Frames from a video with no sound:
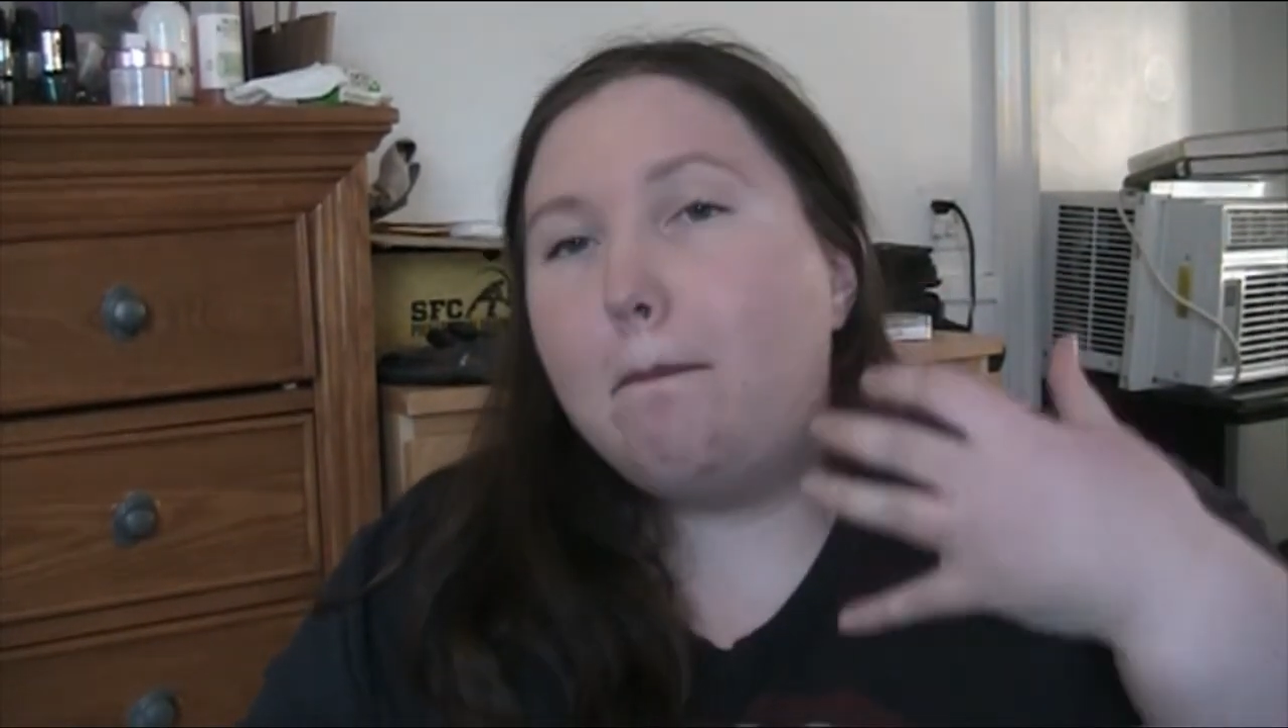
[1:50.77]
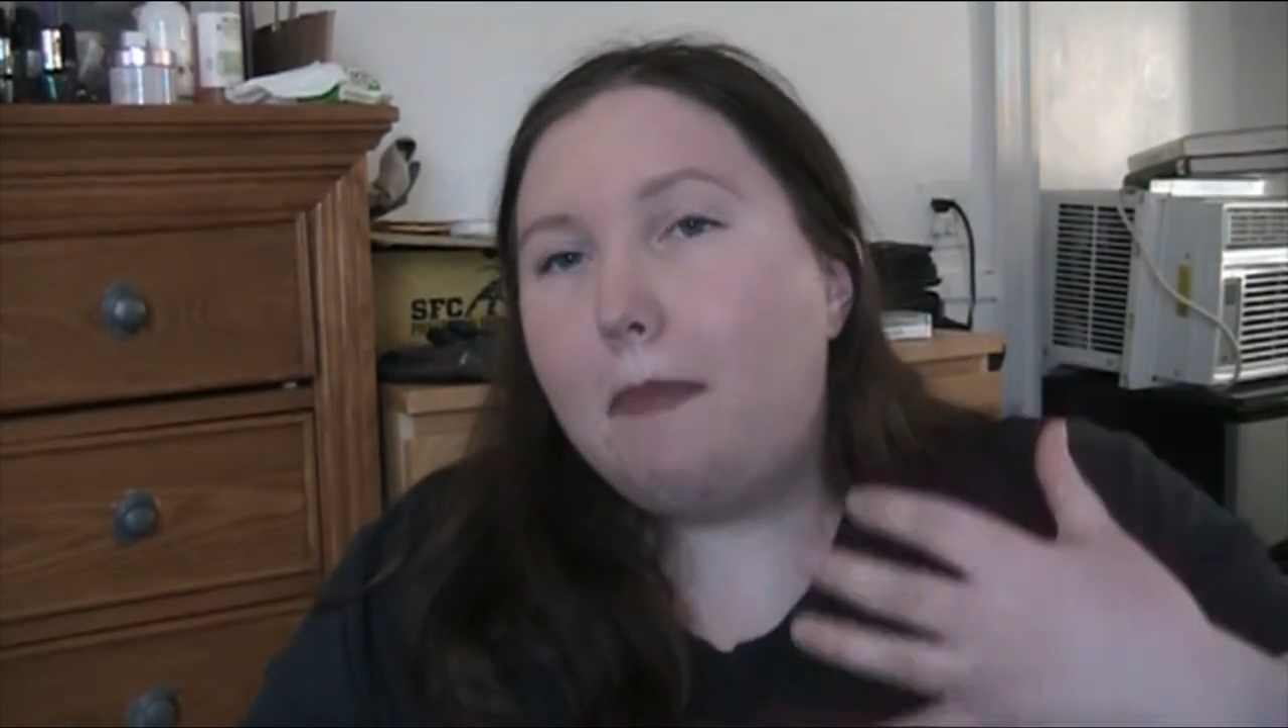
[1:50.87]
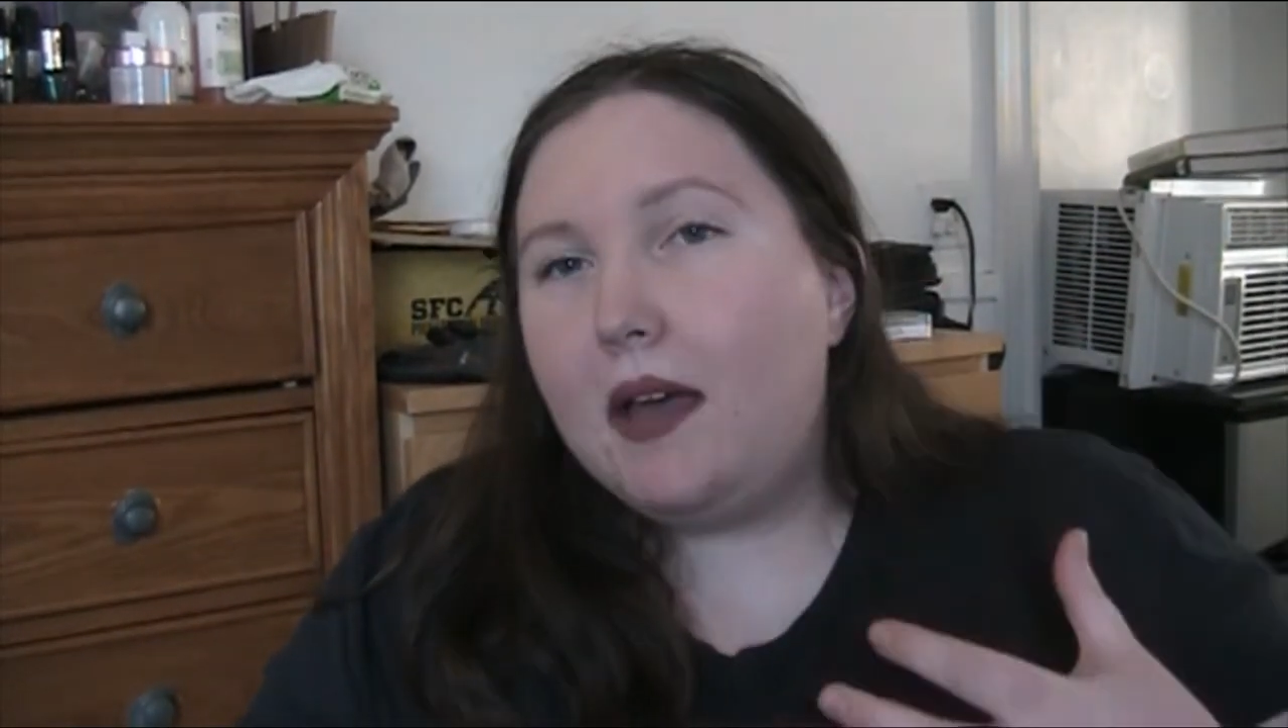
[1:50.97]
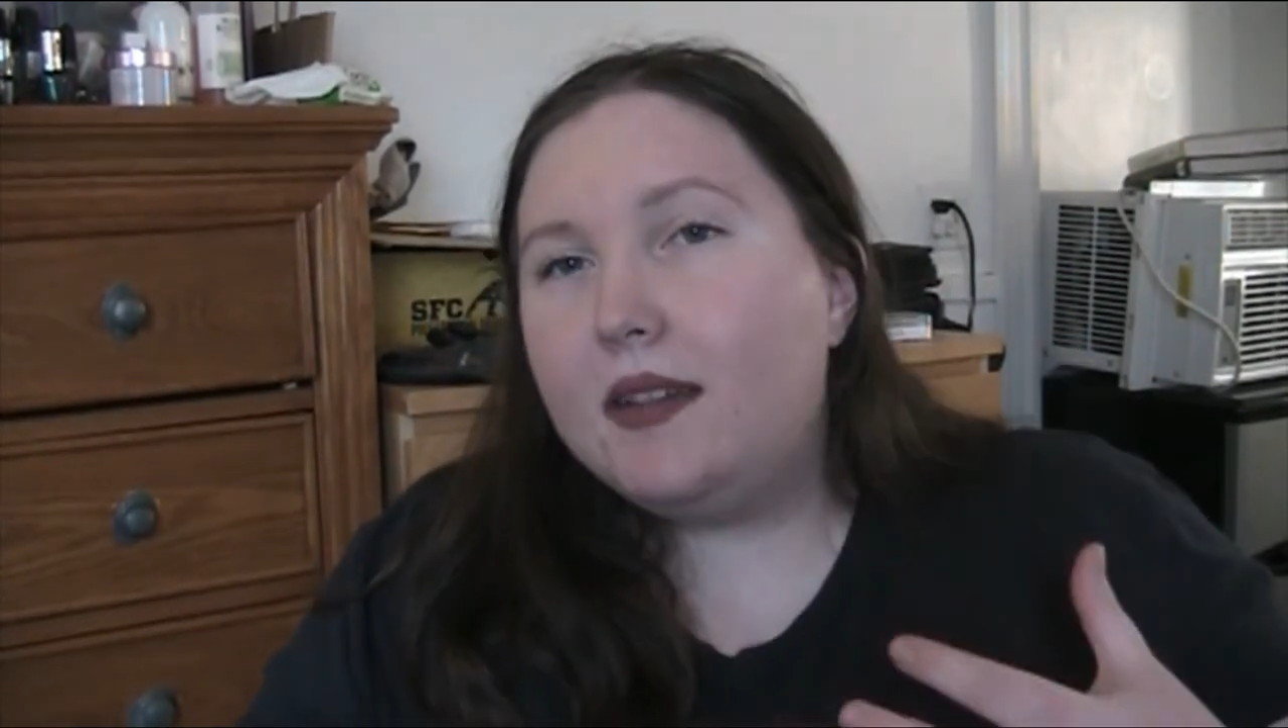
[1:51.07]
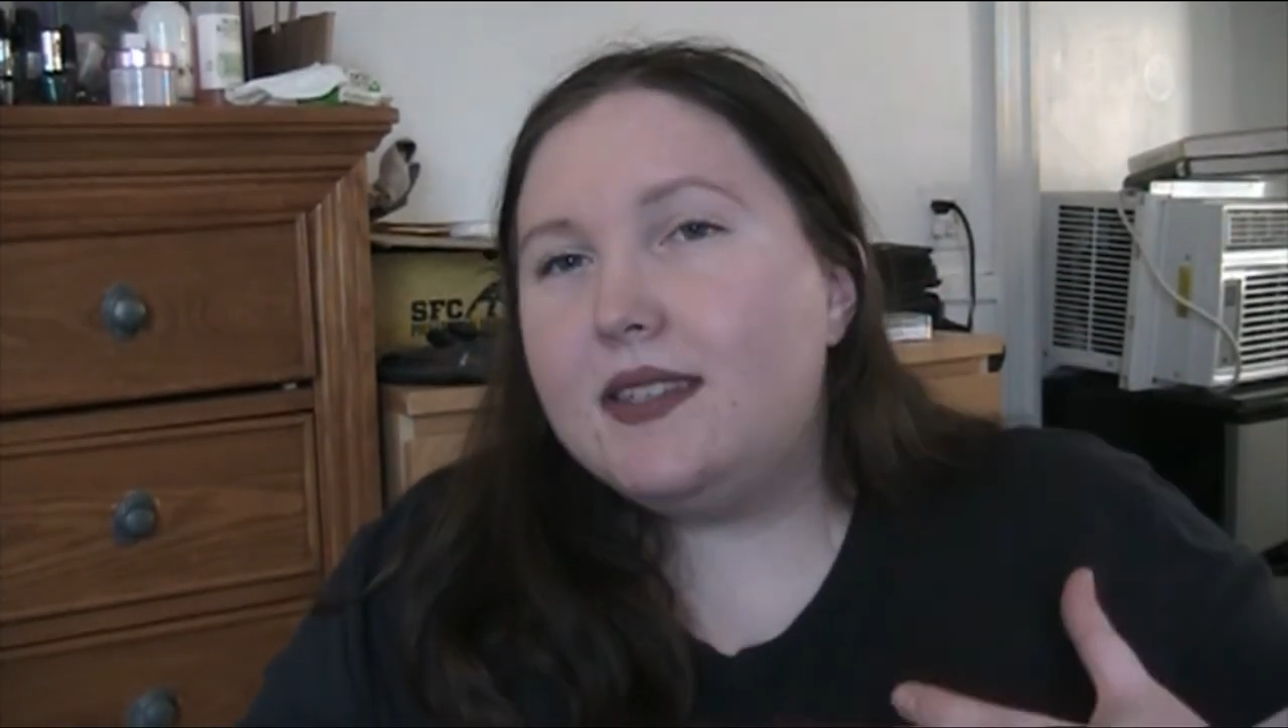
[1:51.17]

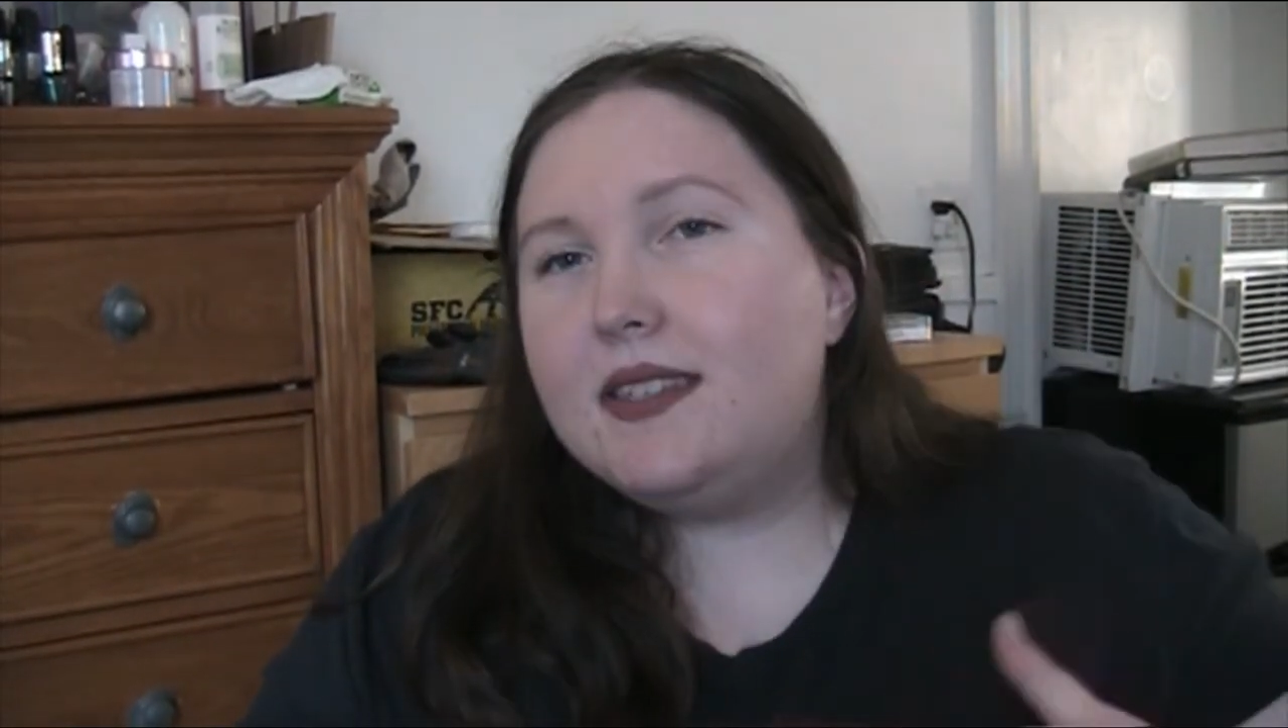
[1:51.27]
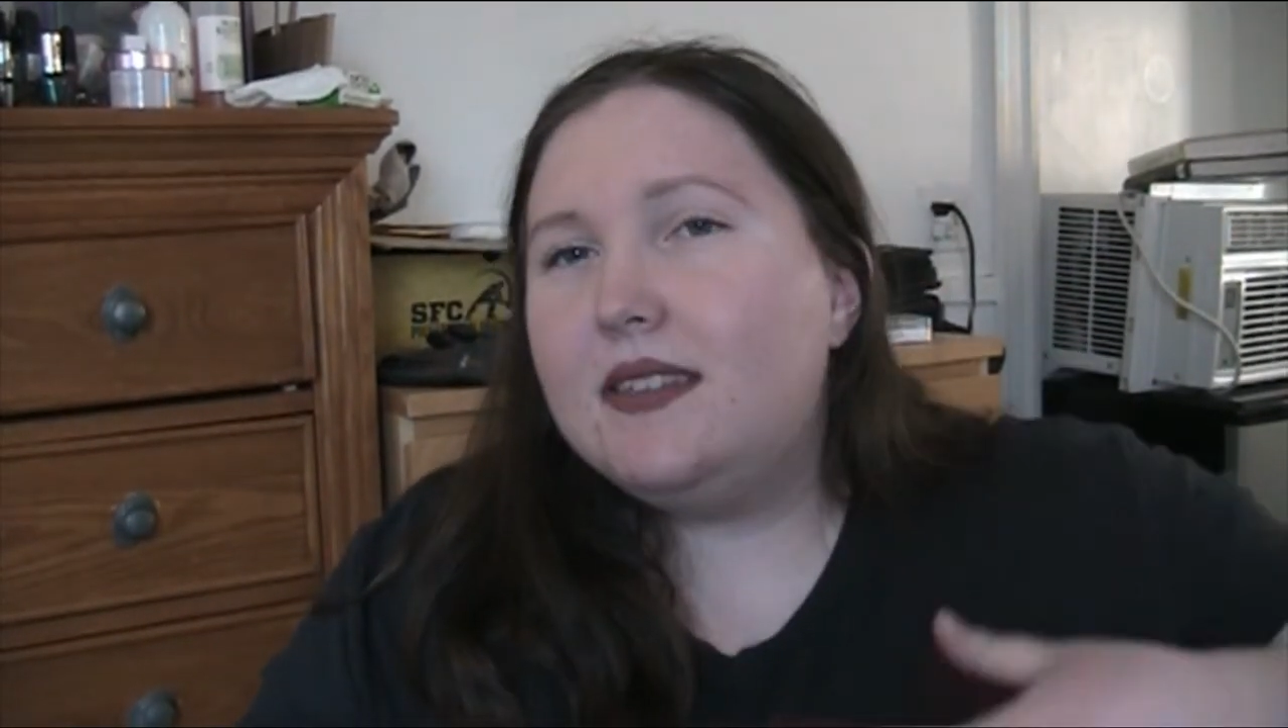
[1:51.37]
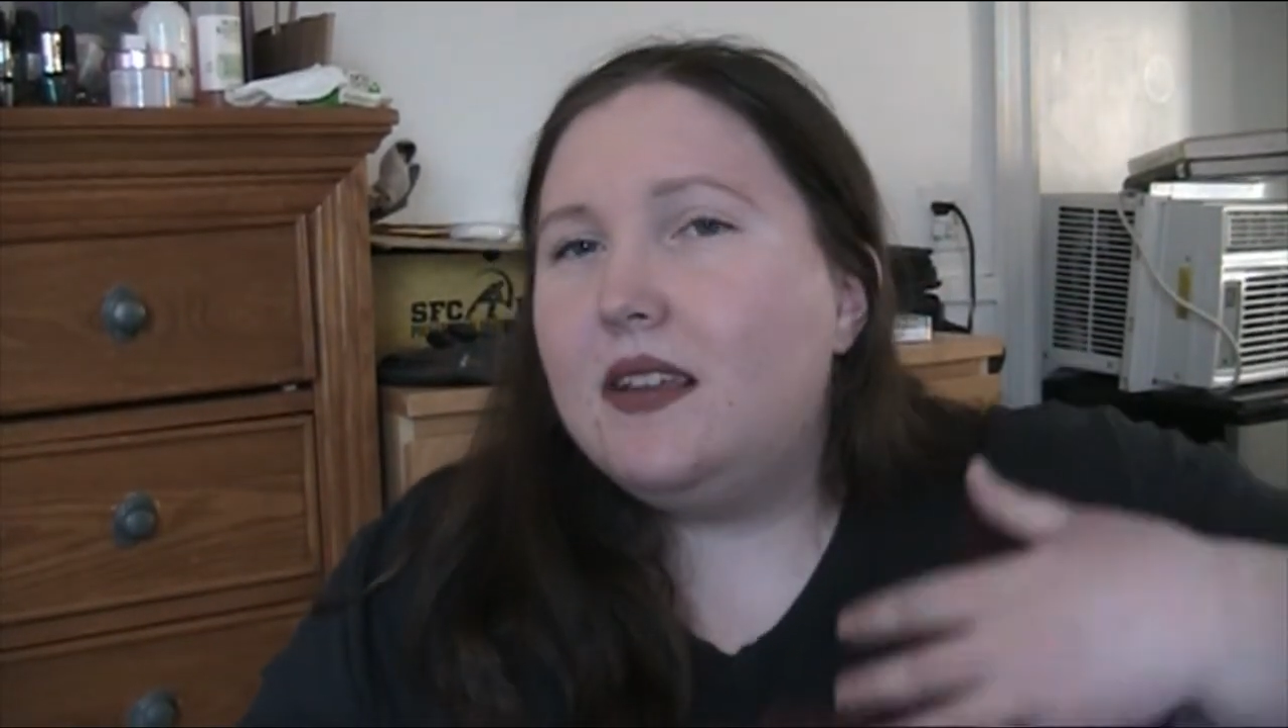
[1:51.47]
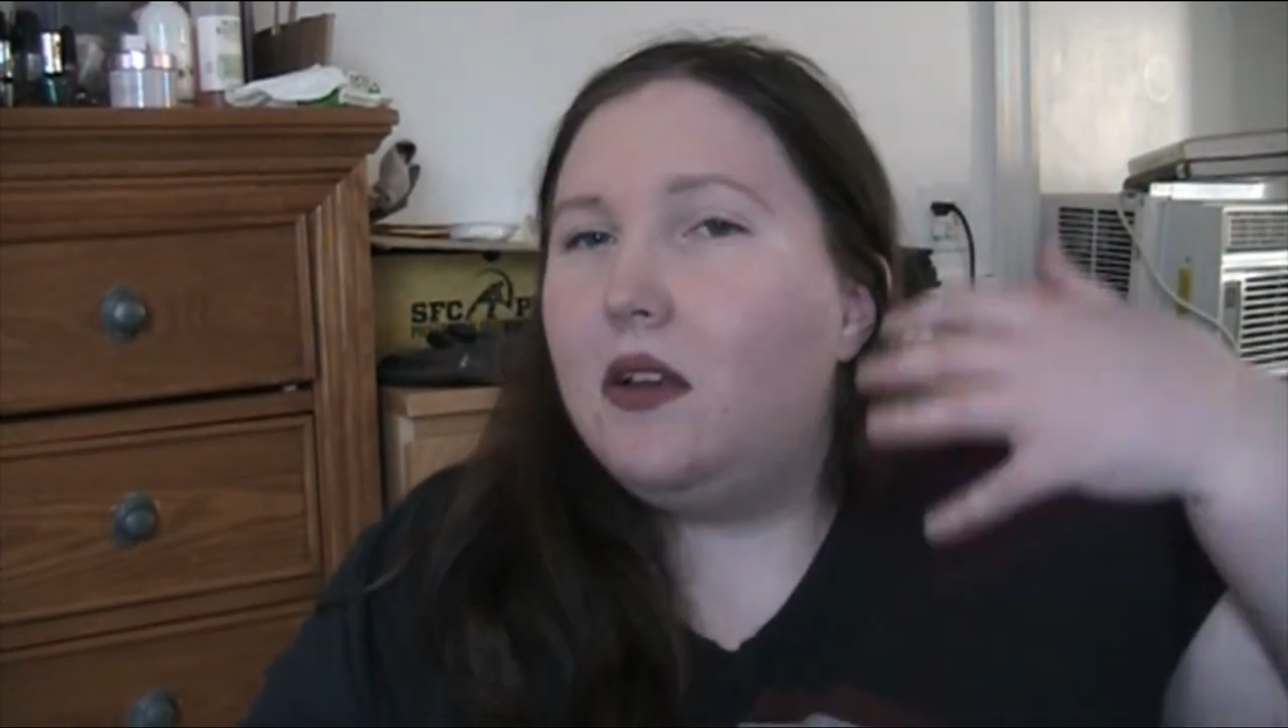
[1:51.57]
but